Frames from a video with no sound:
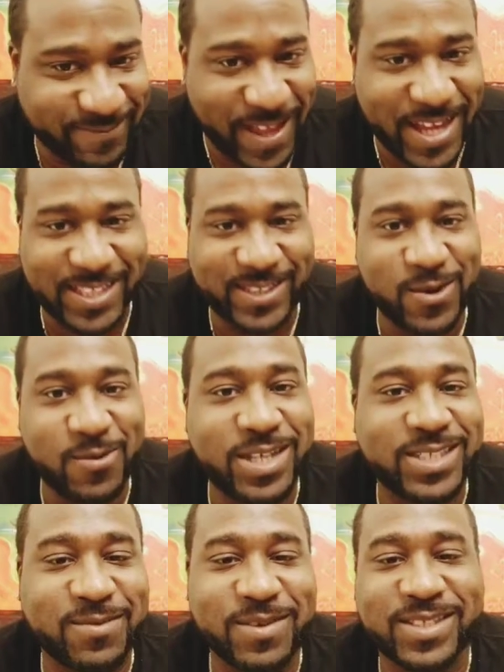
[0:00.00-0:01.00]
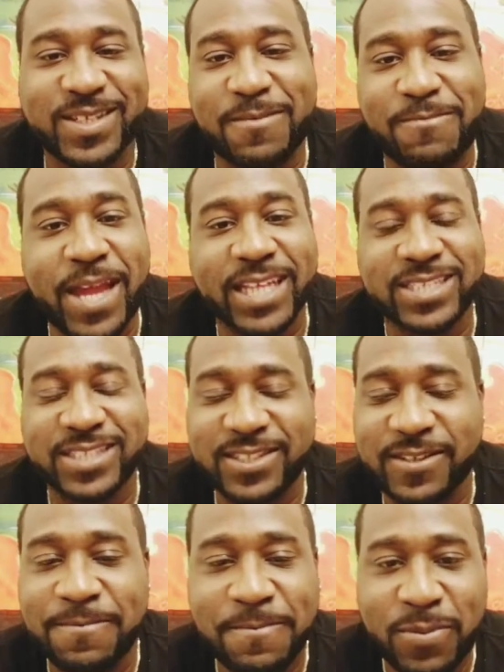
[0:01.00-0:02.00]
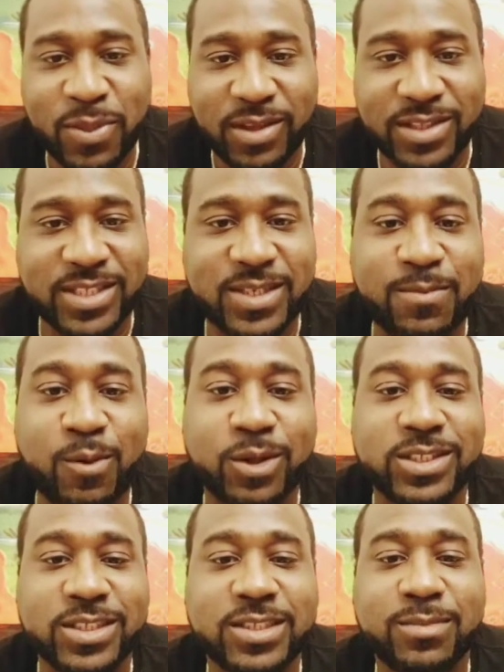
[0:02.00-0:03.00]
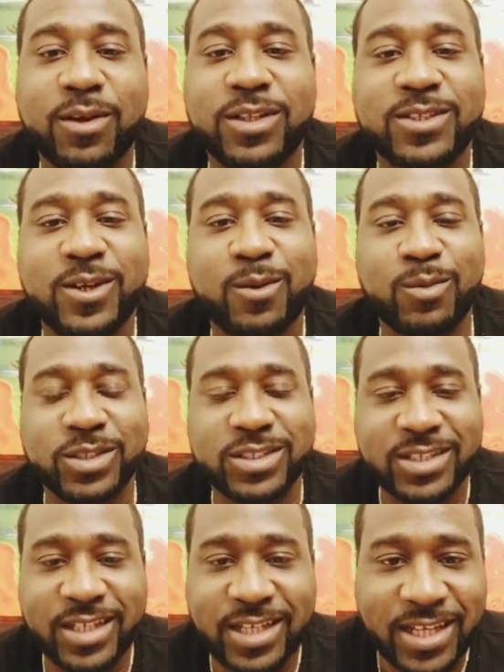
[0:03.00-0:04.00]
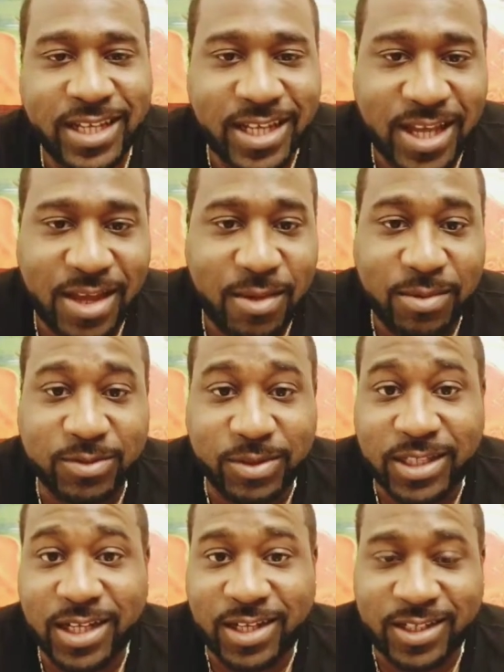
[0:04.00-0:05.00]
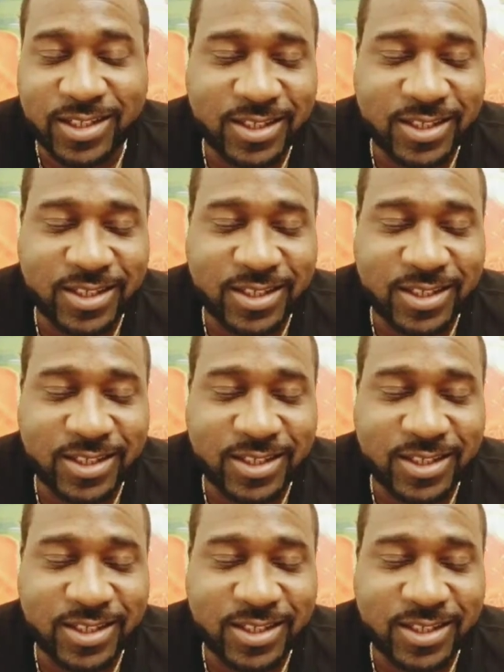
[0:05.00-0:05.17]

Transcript: Like, there's no way someone's going to pass this. The support system on this home was ridiculous.